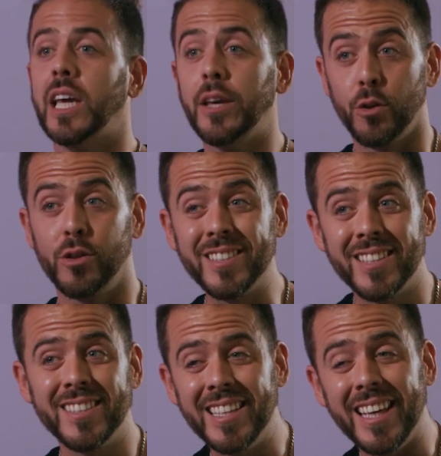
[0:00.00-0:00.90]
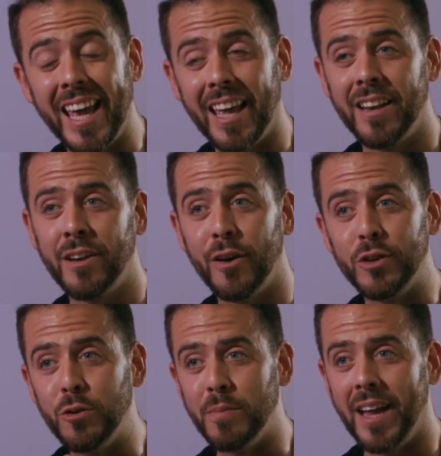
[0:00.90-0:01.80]
Either this is the end of
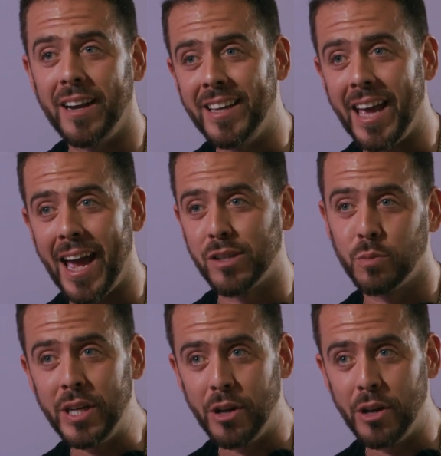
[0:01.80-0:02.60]
humanity as we